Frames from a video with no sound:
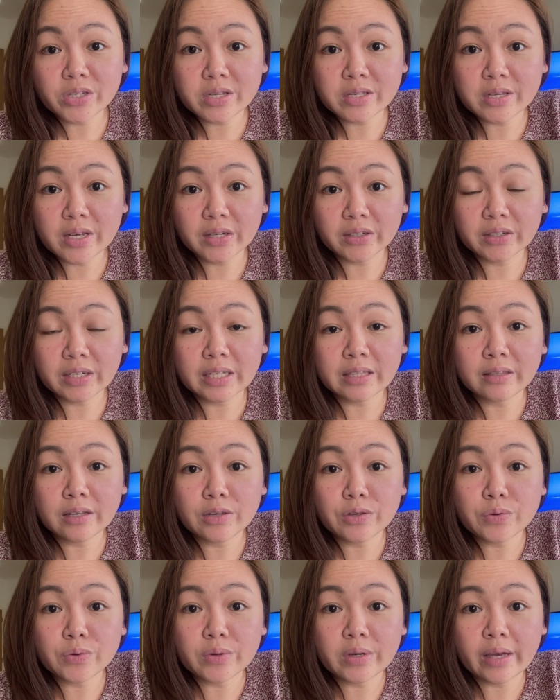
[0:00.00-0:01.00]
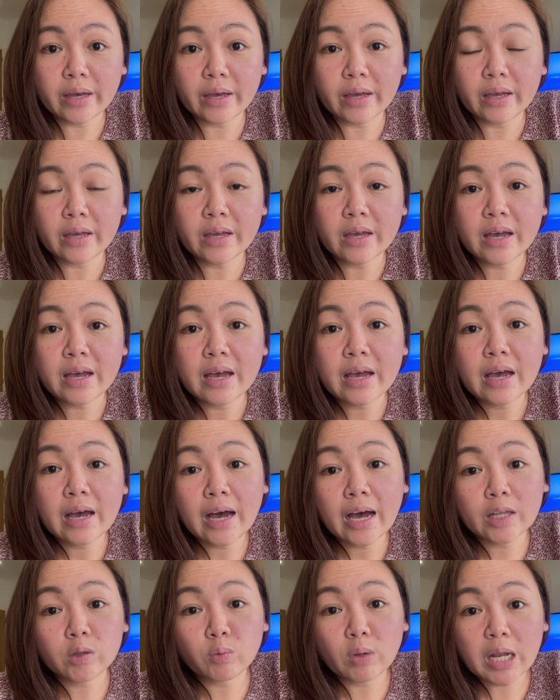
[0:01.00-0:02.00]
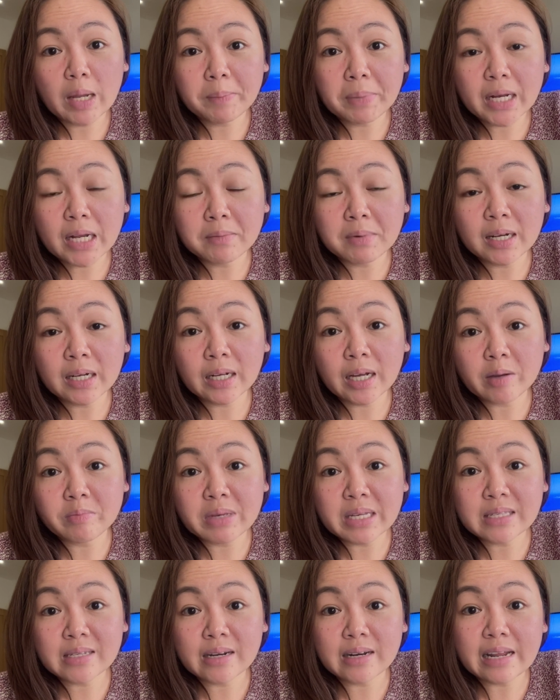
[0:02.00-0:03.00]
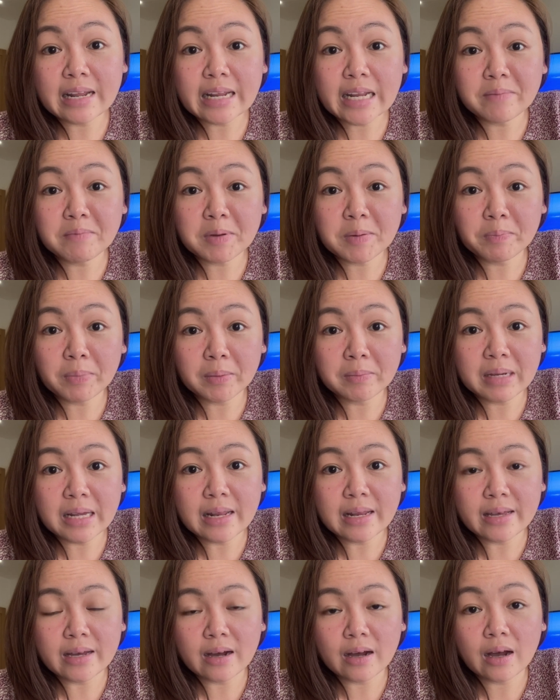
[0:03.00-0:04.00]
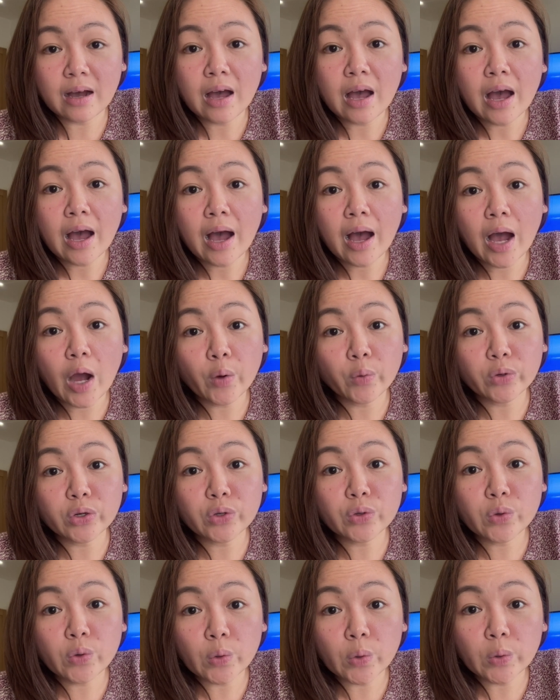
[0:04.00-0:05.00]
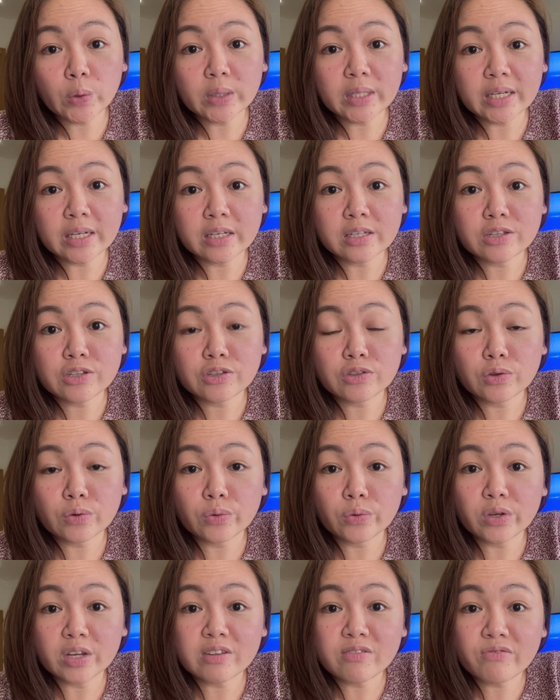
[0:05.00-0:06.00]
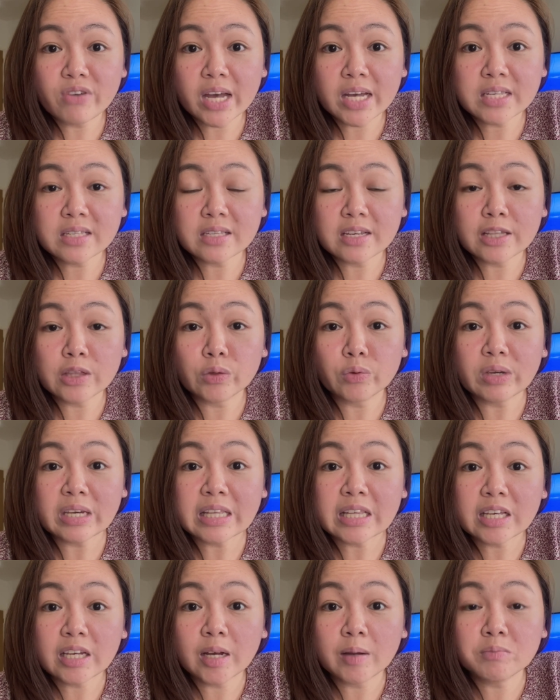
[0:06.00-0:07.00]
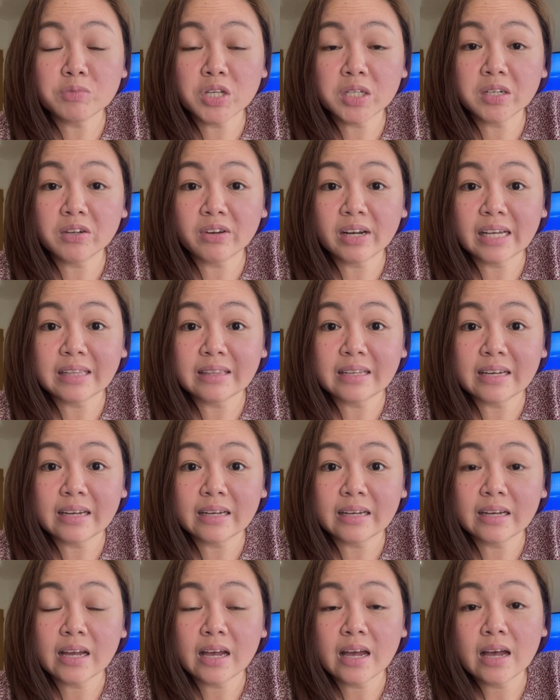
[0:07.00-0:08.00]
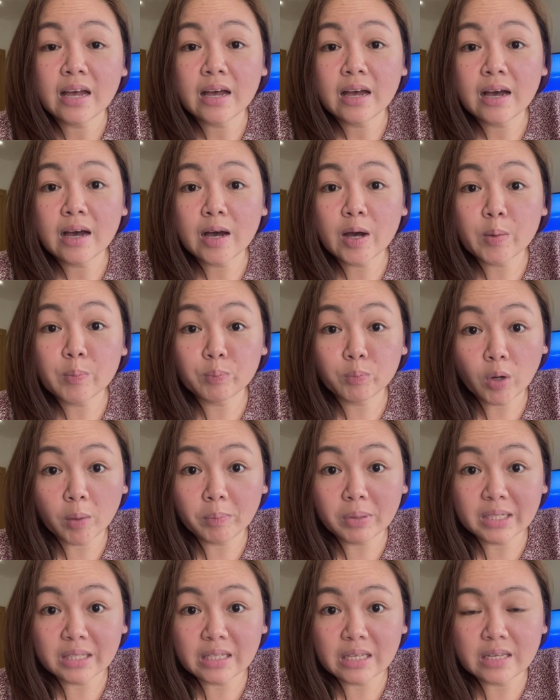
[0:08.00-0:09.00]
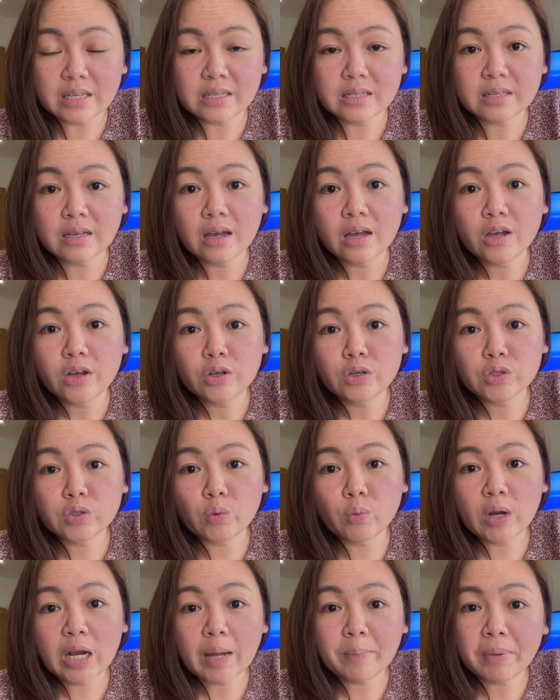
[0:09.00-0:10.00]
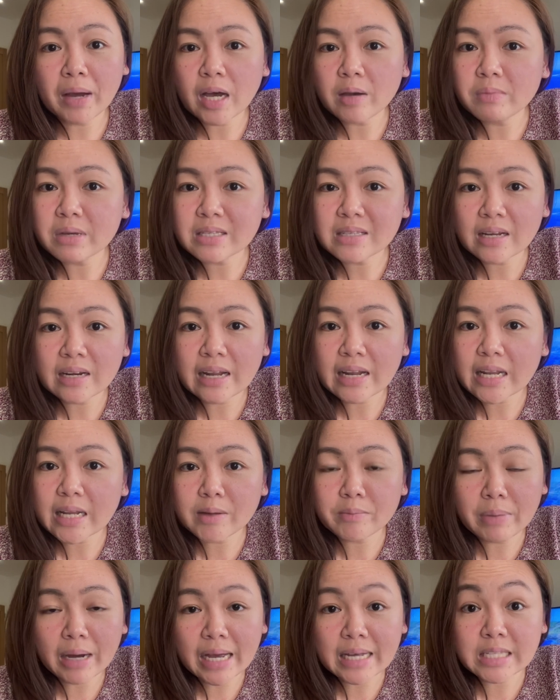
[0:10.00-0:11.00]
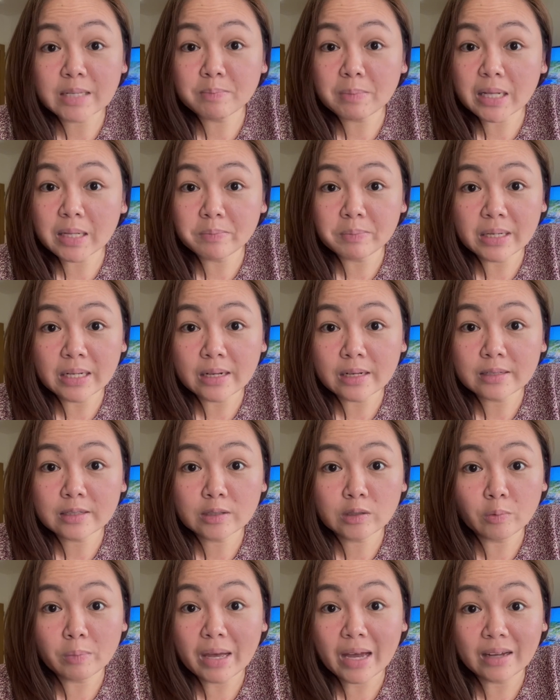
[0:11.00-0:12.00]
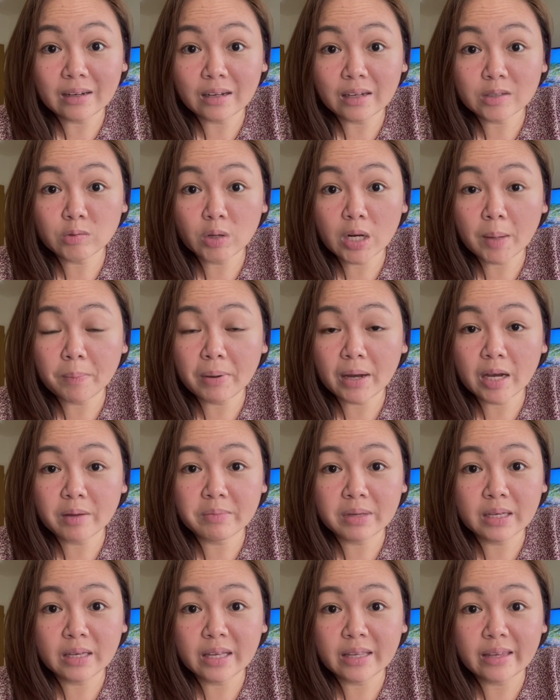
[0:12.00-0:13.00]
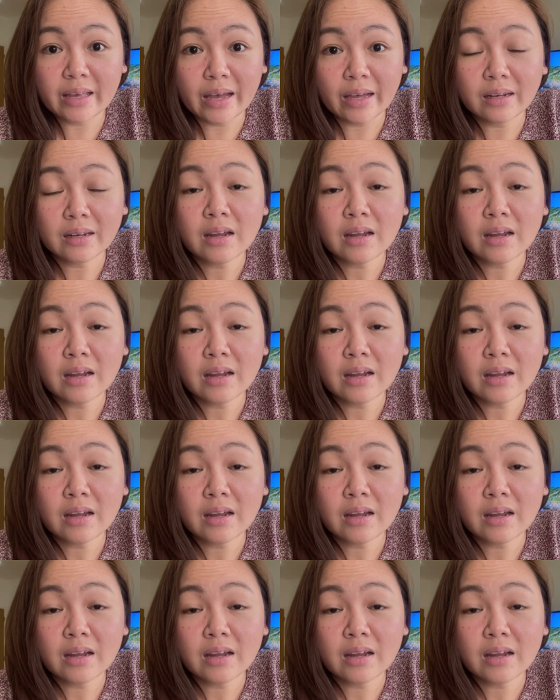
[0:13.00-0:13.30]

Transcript: here in the UK, at wala pa naman kami sarili naming pamilya, our goal is to invest into income generating properties. So wala pa kaming sariling bahay sa Pilipinas, to be honest, wala pa kaming ganyan.